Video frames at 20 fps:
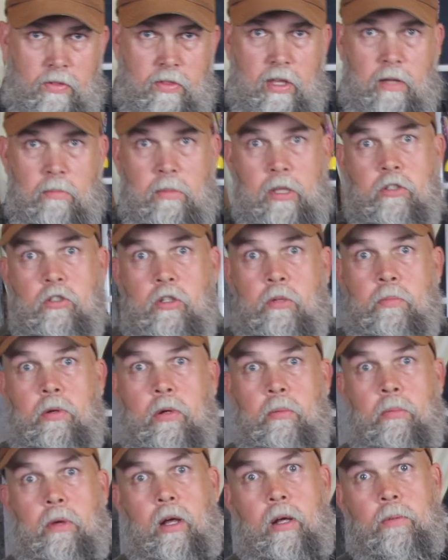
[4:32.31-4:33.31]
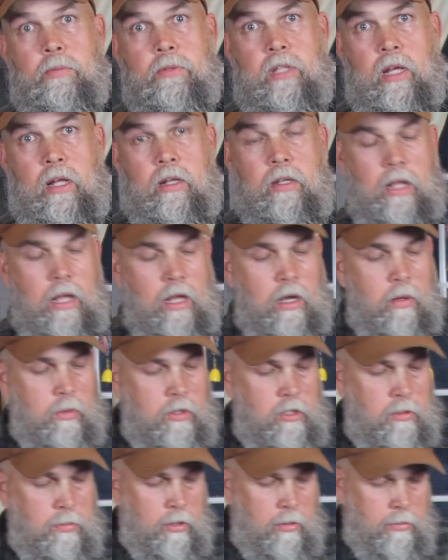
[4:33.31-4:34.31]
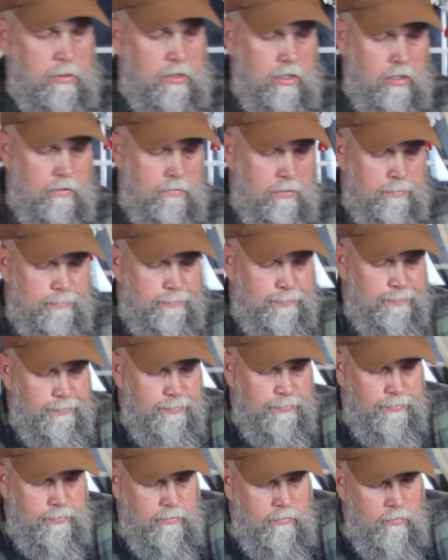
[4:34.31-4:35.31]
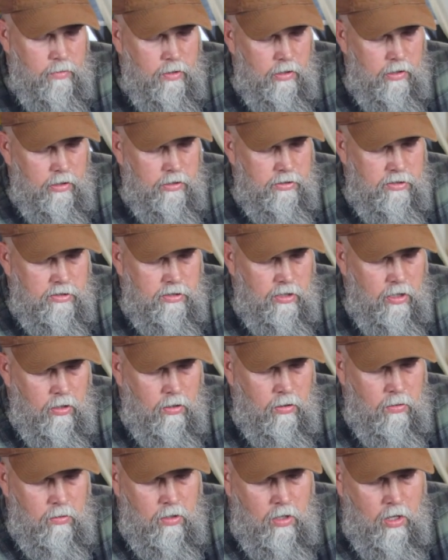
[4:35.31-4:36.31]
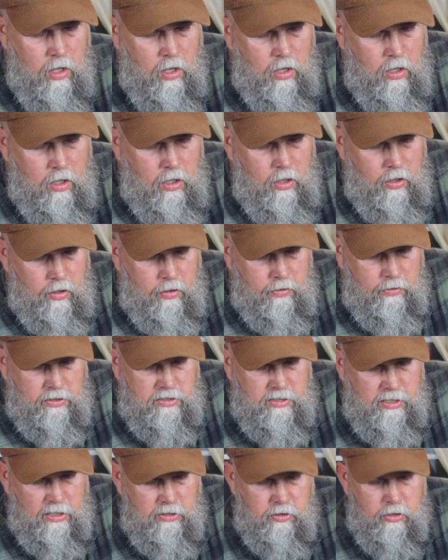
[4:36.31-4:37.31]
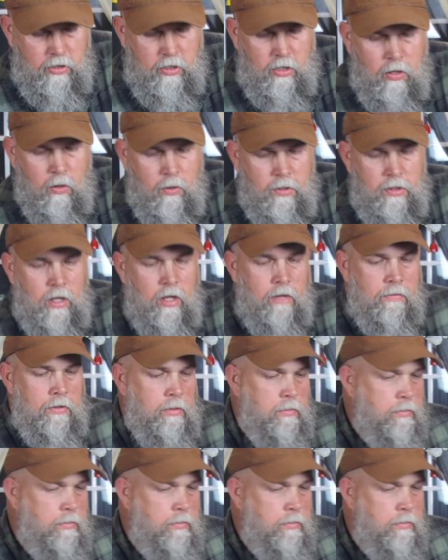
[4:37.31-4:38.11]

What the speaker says: thing. Make sure you put them upside down when you put them in the oven. And so these things are going to go in the oven.